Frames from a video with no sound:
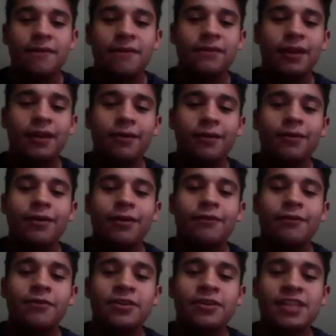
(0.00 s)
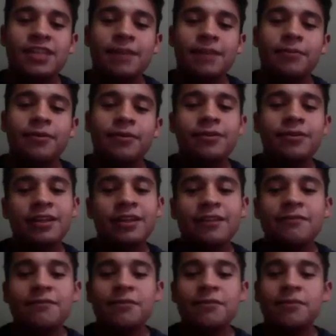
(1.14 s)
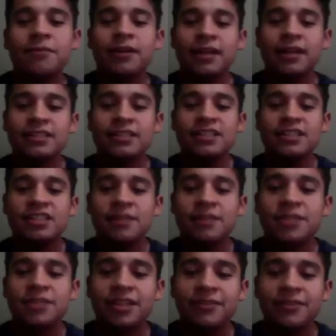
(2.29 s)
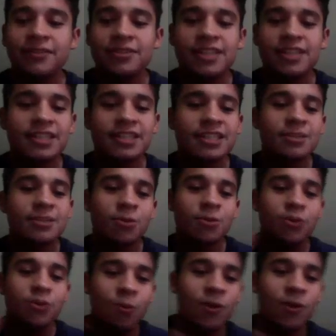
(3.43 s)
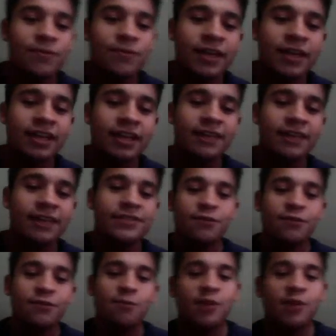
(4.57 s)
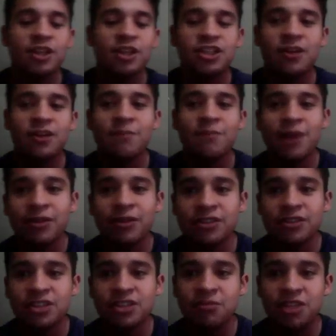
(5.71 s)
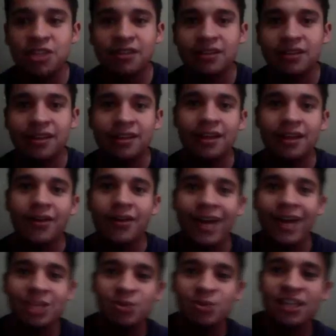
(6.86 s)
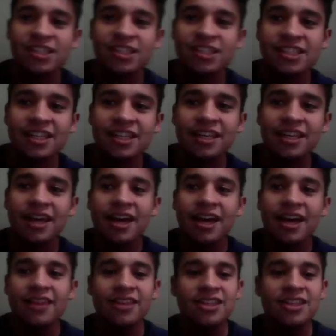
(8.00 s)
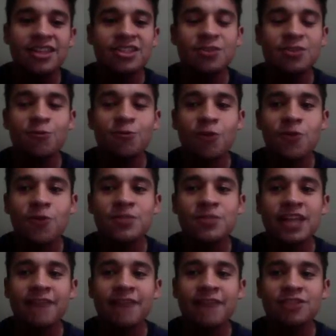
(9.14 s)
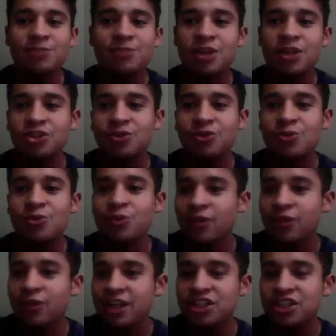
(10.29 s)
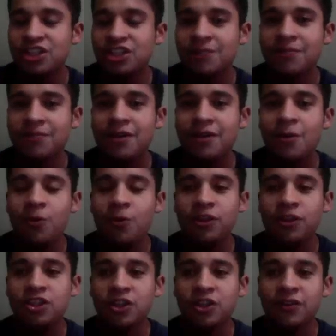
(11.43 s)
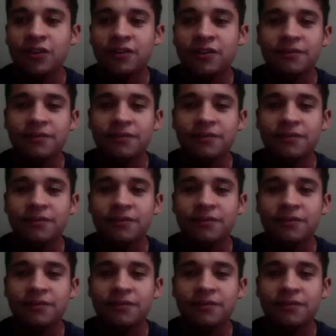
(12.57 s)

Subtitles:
Now, for example, a linking verb connects the subject of a sentence with a verb that gives information about the subject. Now, as we can see, these two verbs have a special relationship with each other.